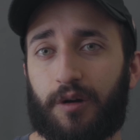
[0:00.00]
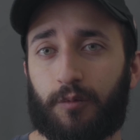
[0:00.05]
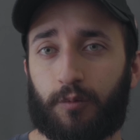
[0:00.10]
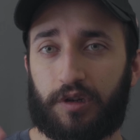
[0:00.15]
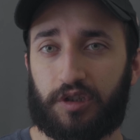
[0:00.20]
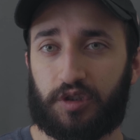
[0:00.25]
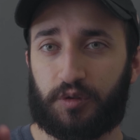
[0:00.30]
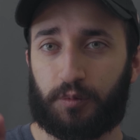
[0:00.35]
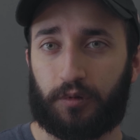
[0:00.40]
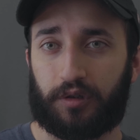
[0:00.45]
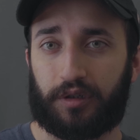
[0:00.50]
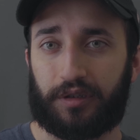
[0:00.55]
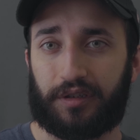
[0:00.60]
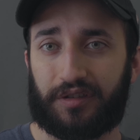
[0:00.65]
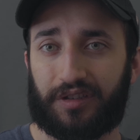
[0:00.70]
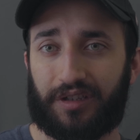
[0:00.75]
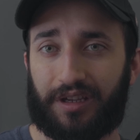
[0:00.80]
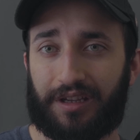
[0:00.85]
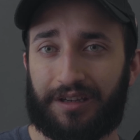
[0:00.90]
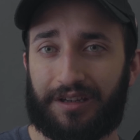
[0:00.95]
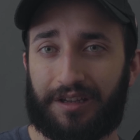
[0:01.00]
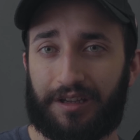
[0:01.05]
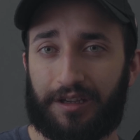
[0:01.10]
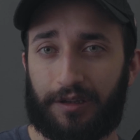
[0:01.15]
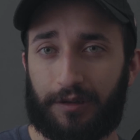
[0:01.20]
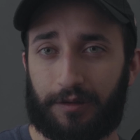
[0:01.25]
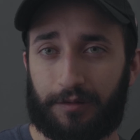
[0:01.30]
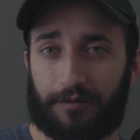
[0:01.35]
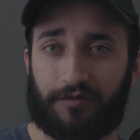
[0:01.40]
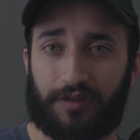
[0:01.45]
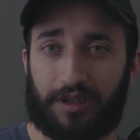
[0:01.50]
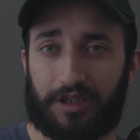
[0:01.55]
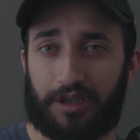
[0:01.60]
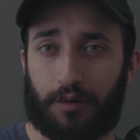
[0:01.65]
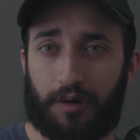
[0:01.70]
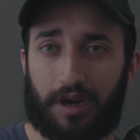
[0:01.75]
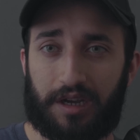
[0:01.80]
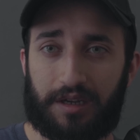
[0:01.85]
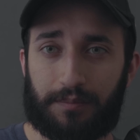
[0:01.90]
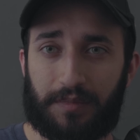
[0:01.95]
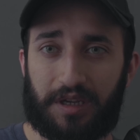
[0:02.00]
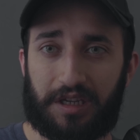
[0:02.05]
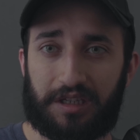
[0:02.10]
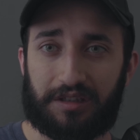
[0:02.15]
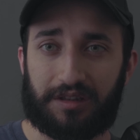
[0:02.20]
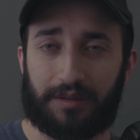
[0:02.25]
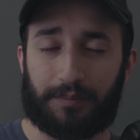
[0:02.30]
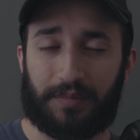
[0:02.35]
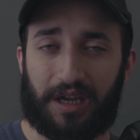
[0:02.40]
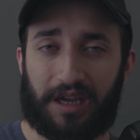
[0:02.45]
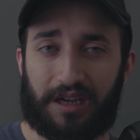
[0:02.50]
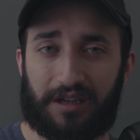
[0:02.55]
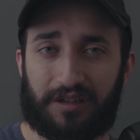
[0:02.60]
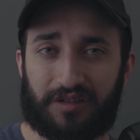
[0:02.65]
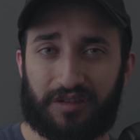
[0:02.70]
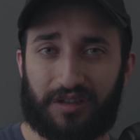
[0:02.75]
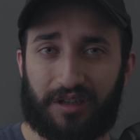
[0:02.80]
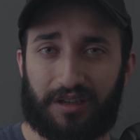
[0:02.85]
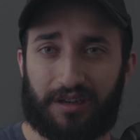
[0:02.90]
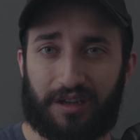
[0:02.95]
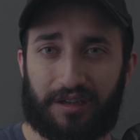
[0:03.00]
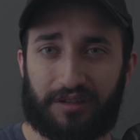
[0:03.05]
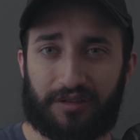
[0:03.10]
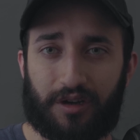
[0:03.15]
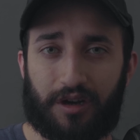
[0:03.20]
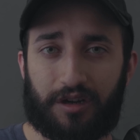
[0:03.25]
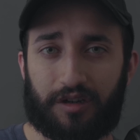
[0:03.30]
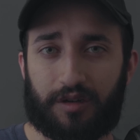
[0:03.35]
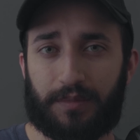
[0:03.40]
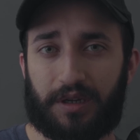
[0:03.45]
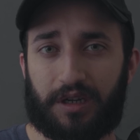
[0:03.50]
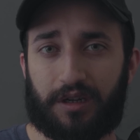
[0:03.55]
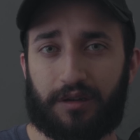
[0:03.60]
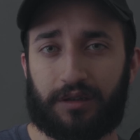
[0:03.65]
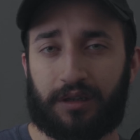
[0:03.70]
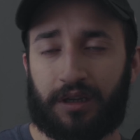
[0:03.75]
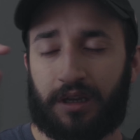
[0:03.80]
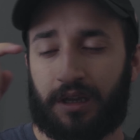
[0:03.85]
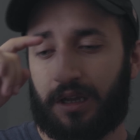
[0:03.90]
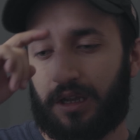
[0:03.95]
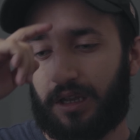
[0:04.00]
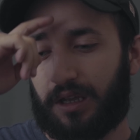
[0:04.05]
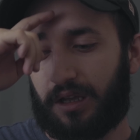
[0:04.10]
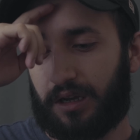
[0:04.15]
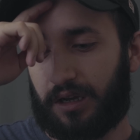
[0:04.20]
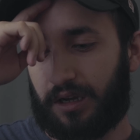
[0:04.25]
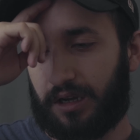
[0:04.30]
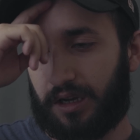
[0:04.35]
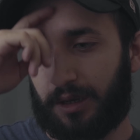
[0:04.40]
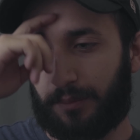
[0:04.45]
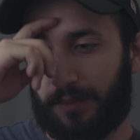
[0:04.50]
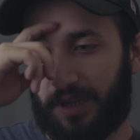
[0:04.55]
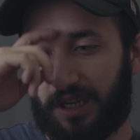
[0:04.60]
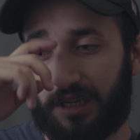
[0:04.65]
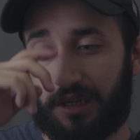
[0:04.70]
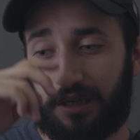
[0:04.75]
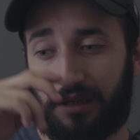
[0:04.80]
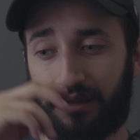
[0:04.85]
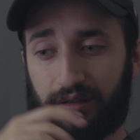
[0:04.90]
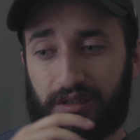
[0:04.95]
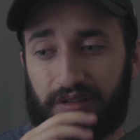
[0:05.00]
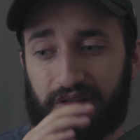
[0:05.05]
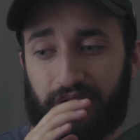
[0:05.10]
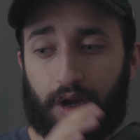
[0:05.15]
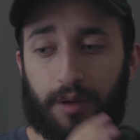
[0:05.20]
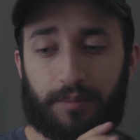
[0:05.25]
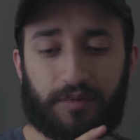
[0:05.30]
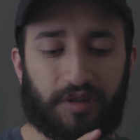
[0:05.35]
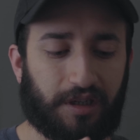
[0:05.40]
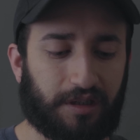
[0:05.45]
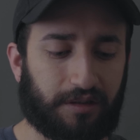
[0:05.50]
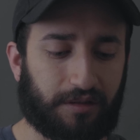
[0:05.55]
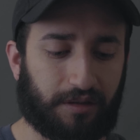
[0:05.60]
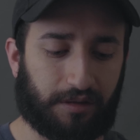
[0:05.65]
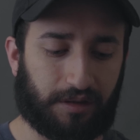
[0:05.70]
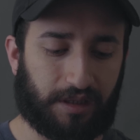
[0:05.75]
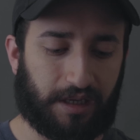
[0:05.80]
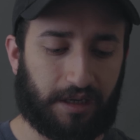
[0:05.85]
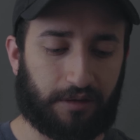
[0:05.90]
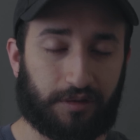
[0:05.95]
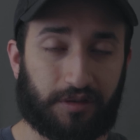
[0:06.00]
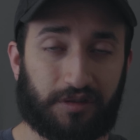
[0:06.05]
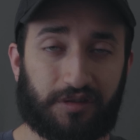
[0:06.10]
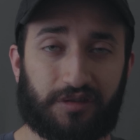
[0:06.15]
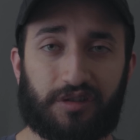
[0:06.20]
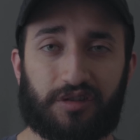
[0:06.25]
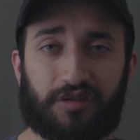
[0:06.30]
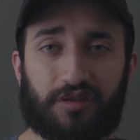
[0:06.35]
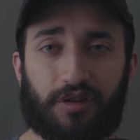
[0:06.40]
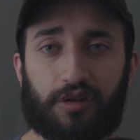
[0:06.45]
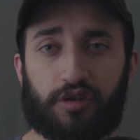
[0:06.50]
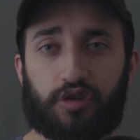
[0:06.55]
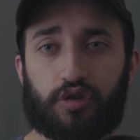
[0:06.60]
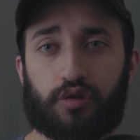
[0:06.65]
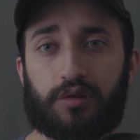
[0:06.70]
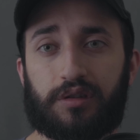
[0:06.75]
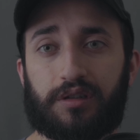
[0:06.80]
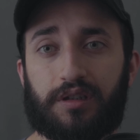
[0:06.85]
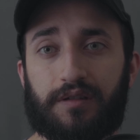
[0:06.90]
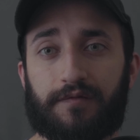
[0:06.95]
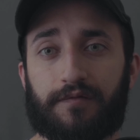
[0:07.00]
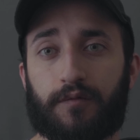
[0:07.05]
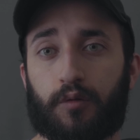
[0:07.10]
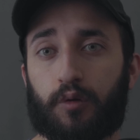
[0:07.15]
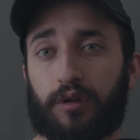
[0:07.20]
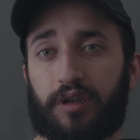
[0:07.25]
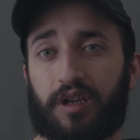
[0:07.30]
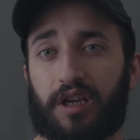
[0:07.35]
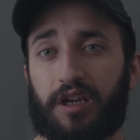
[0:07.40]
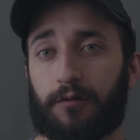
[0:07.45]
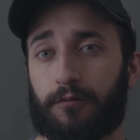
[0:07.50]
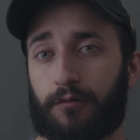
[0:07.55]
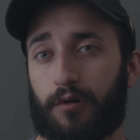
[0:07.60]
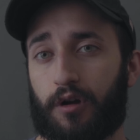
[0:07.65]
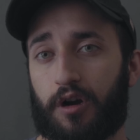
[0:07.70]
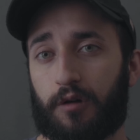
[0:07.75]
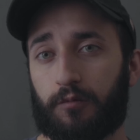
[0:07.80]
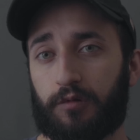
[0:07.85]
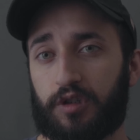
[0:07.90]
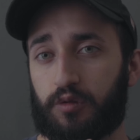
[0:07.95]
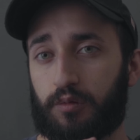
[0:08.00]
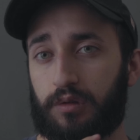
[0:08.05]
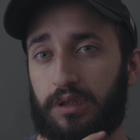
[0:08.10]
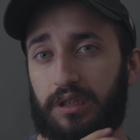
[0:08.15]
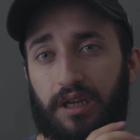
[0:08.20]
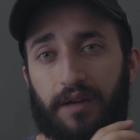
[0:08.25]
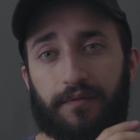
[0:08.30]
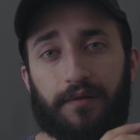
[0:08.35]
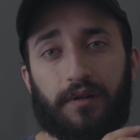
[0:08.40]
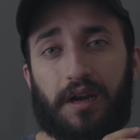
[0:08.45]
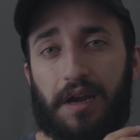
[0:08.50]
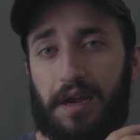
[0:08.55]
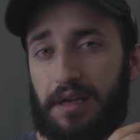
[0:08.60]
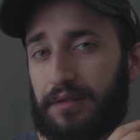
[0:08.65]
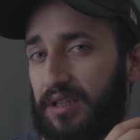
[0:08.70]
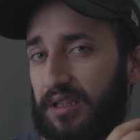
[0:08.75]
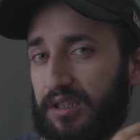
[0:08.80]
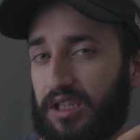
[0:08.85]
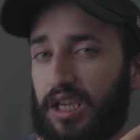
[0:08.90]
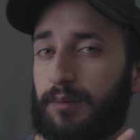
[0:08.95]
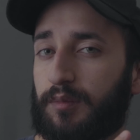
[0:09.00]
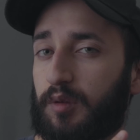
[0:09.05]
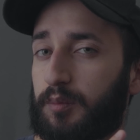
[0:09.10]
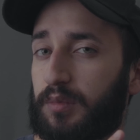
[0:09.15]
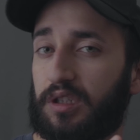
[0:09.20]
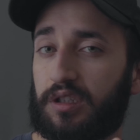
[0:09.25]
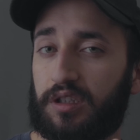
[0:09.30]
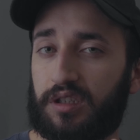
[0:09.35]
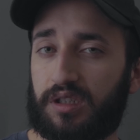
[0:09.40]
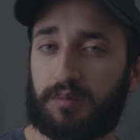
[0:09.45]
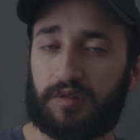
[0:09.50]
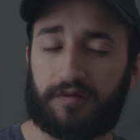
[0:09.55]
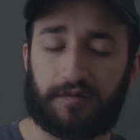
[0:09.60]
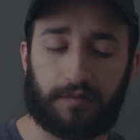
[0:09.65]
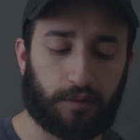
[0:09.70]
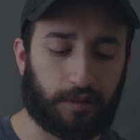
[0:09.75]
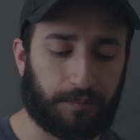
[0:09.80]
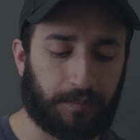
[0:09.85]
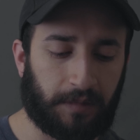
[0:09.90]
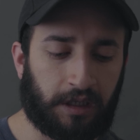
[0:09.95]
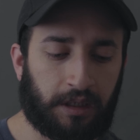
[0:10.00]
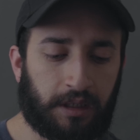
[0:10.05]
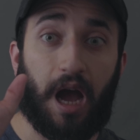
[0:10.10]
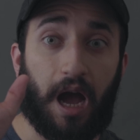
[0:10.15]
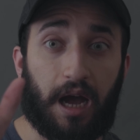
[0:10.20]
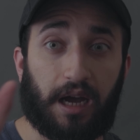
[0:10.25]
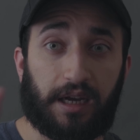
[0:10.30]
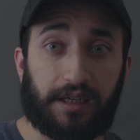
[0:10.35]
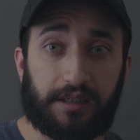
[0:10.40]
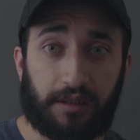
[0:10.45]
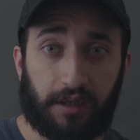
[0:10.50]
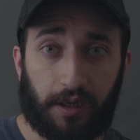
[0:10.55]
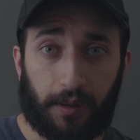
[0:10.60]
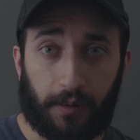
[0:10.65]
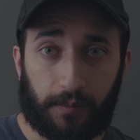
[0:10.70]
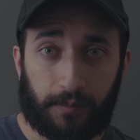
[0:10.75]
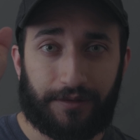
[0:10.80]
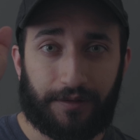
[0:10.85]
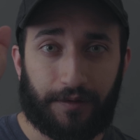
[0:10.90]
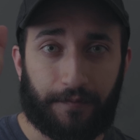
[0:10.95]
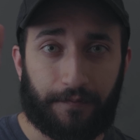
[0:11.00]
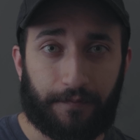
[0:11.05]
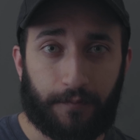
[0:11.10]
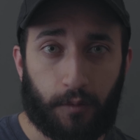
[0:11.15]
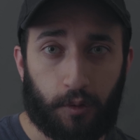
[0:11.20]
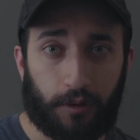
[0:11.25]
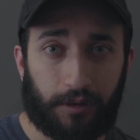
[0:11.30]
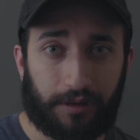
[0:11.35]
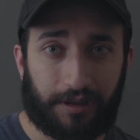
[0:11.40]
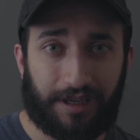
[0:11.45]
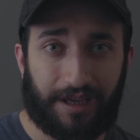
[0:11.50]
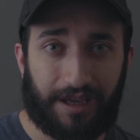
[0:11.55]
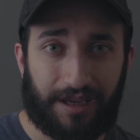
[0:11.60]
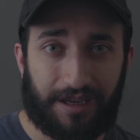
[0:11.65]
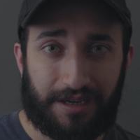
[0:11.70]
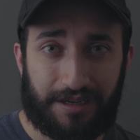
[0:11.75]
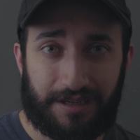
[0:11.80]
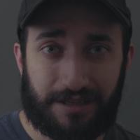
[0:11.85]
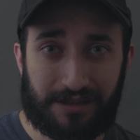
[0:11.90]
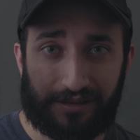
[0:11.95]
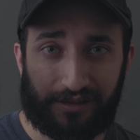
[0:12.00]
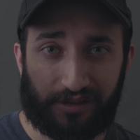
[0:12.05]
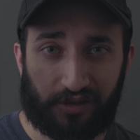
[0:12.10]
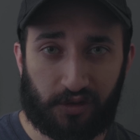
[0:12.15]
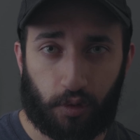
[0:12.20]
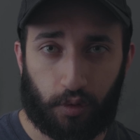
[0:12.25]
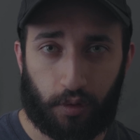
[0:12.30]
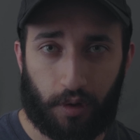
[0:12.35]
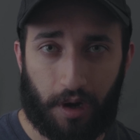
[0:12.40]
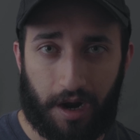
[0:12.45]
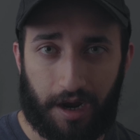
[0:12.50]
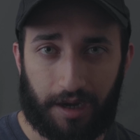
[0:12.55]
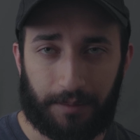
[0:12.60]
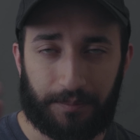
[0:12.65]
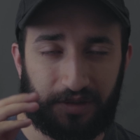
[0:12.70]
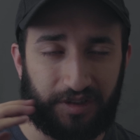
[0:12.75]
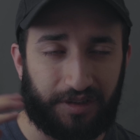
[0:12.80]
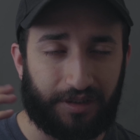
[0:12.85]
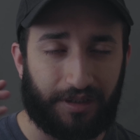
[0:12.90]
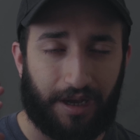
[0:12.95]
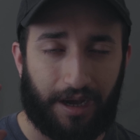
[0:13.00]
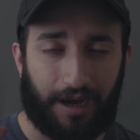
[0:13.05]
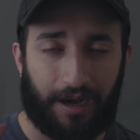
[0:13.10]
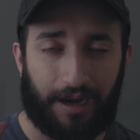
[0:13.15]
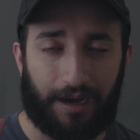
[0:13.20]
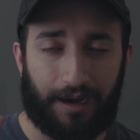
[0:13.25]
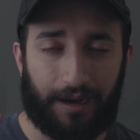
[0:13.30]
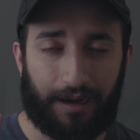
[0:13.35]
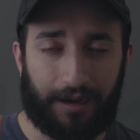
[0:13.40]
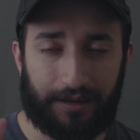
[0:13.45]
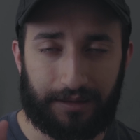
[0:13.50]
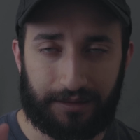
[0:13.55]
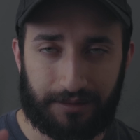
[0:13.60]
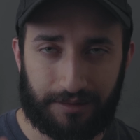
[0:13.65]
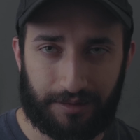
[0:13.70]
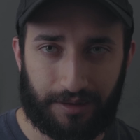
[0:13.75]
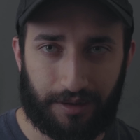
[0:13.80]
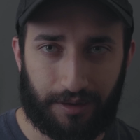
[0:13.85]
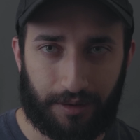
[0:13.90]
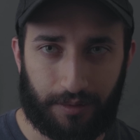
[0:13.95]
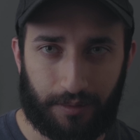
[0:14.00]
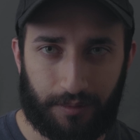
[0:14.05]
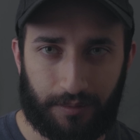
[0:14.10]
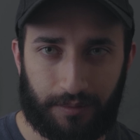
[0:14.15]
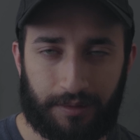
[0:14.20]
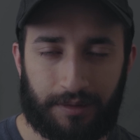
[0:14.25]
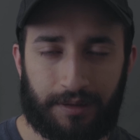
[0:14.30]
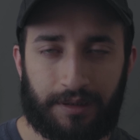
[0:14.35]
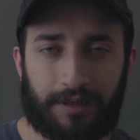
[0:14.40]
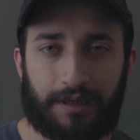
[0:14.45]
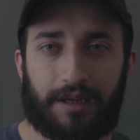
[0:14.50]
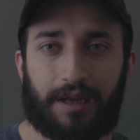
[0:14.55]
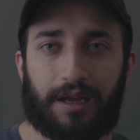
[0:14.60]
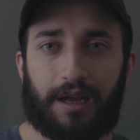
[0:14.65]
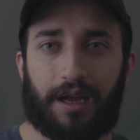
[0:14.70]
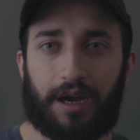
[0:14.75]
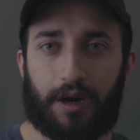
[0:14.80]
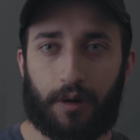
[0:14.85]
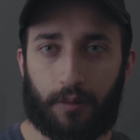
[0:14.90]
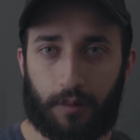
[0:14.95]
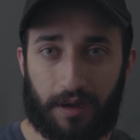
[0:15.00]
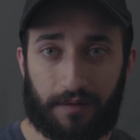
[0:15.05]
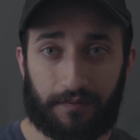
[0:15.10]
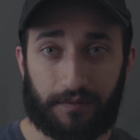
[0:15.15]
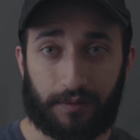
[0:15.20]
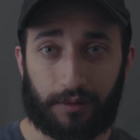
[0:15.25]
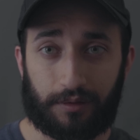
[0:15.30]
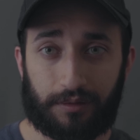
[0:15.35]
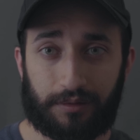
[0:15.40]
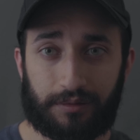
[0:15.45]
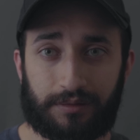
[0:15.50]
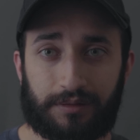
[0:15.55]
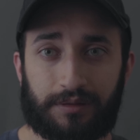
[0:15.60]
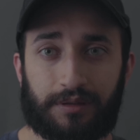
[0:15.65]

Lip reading: which was in a video I had made in the past that I talk about. And this update allowed us to start shooting in 4K RAW, which we never had that capability before. I know, the 4K is cropped. I know. However,